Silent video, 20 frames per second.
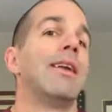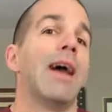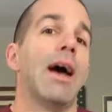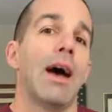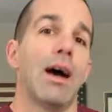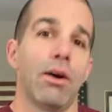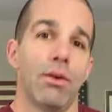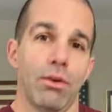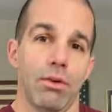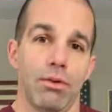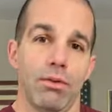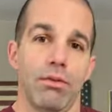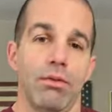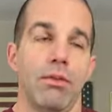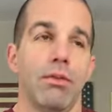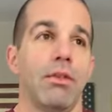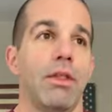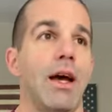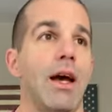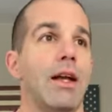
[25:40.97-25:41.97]
Now,
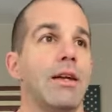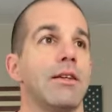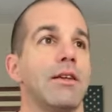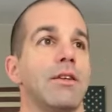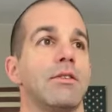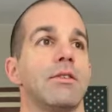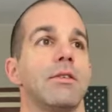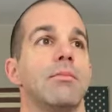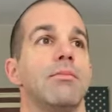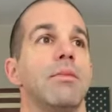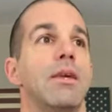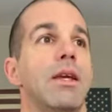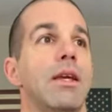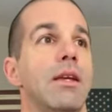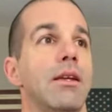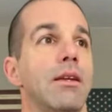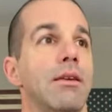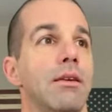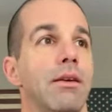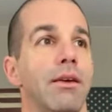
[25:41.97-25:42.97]
that doesn't
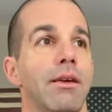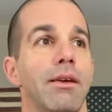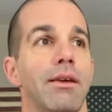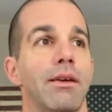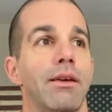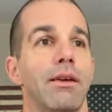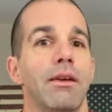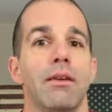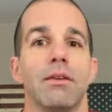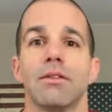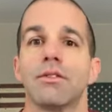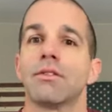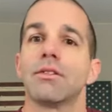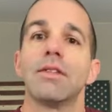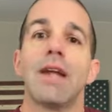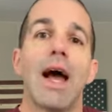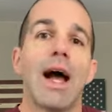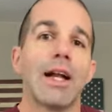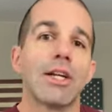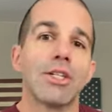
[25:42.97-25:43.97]
mean
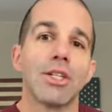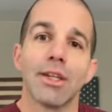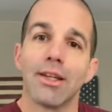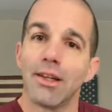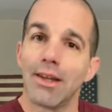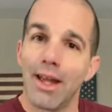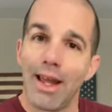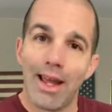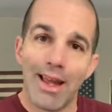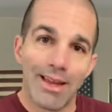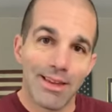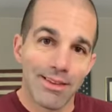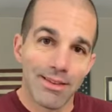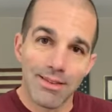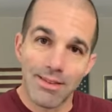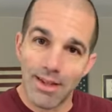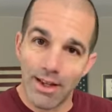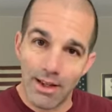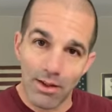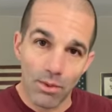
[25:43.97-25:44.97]
snatching and
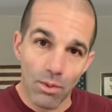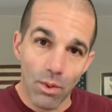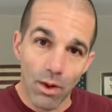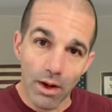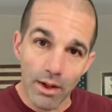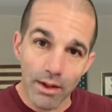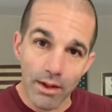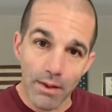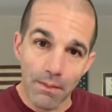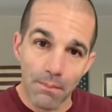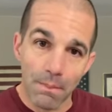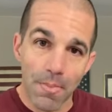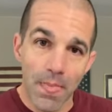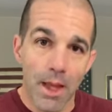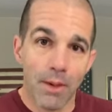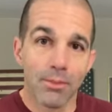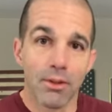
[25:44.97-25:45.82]
handstand walking.